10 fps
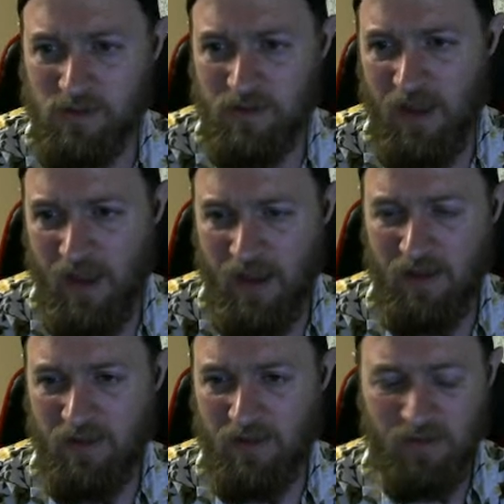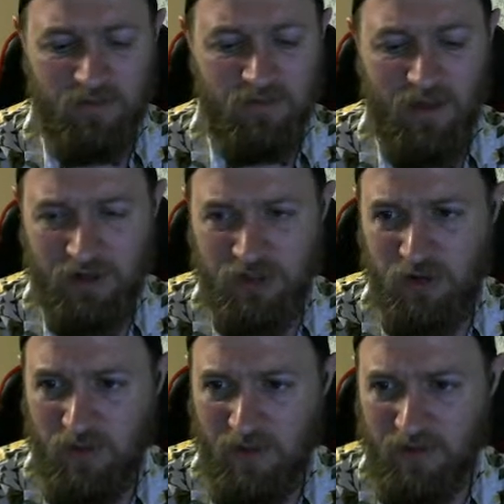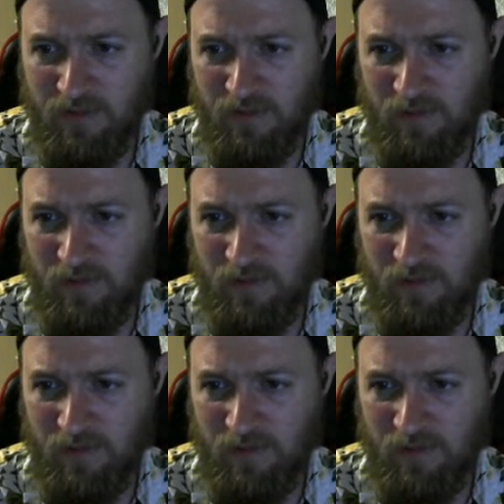Yeah, I should do this.